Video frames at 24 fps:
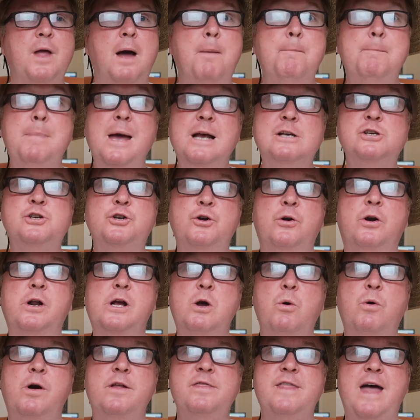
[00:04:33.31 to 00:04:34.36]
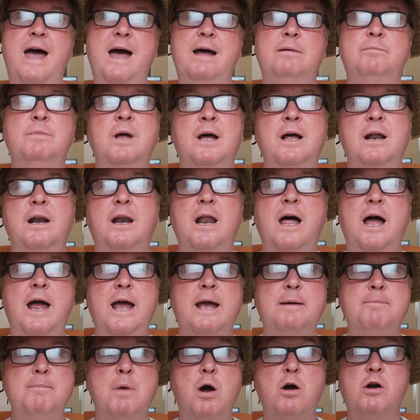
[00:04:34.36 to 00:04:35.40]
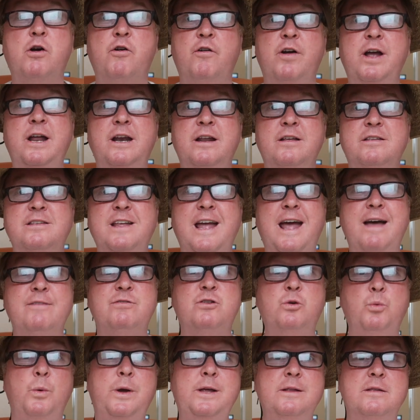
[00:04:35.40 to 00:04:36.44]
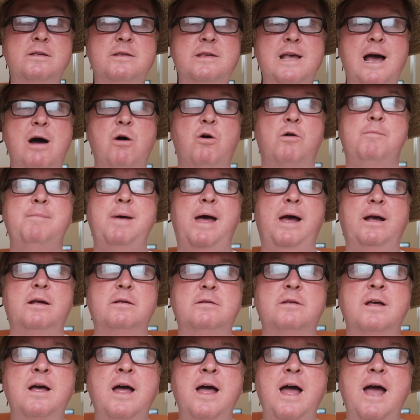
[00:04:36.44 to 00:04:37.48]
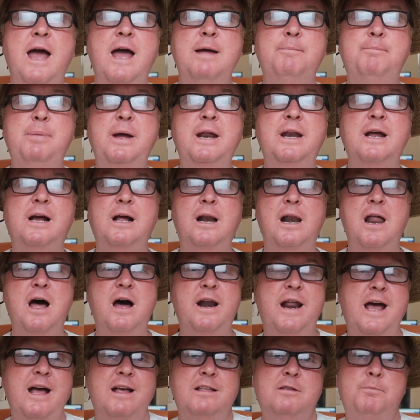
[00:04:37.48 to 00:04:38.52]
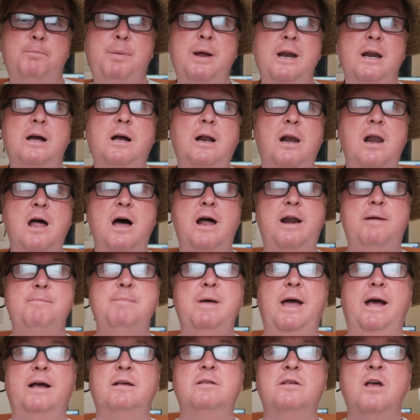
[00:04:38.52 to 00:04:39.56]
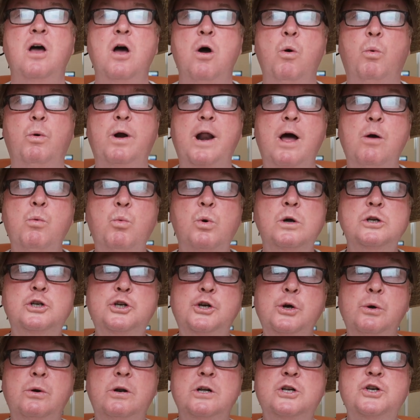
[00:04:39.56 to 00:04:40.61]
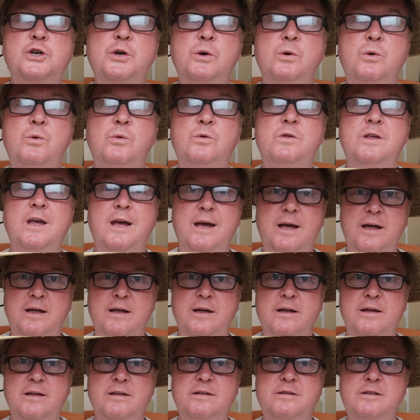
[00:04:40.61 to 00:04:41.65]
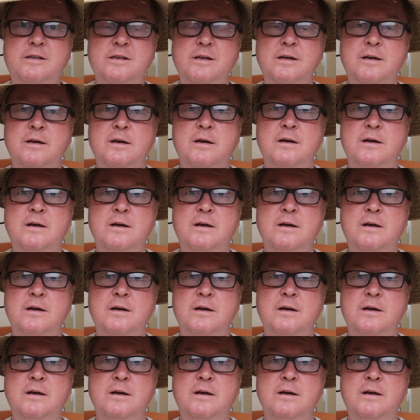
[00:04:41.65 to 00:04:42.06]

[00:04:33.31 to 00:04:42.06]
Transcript: a mixture to go in that. Like margaritas, they have sweet and sour mix, and pina colada has pina colada mix. What I want you to choose is